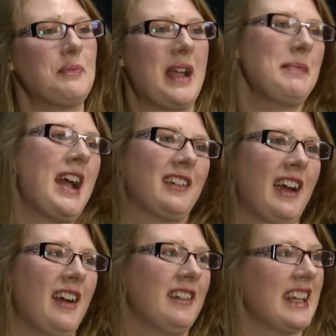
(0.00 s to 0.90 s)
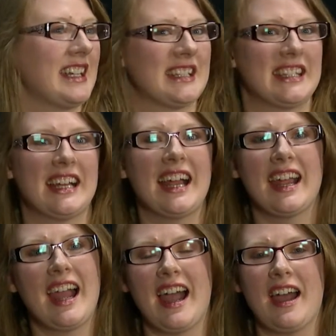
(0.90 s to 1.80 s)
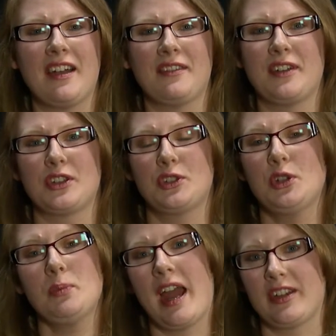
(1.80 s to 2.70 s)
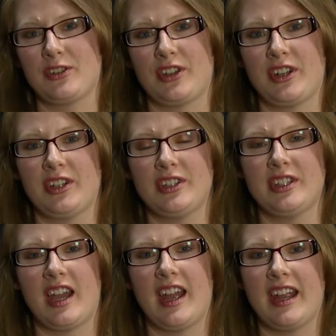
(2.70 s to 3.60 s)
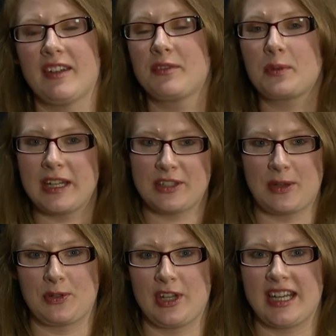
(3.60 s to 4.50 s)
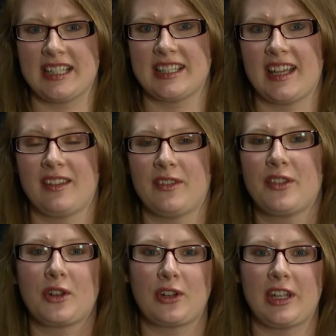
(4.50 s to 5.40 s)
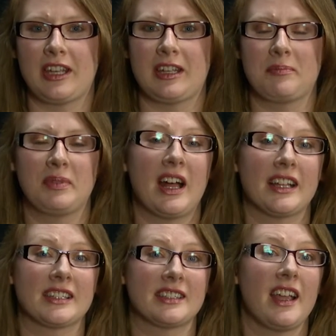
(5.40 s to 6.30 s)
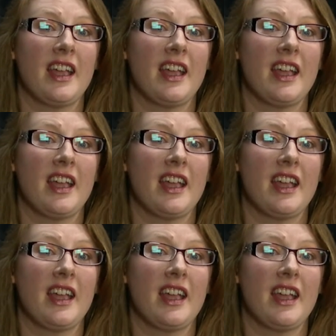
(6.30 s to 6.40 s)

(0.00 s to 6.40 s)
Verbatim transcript: my background is that I have two bachelors, I have three associates, and 30 plus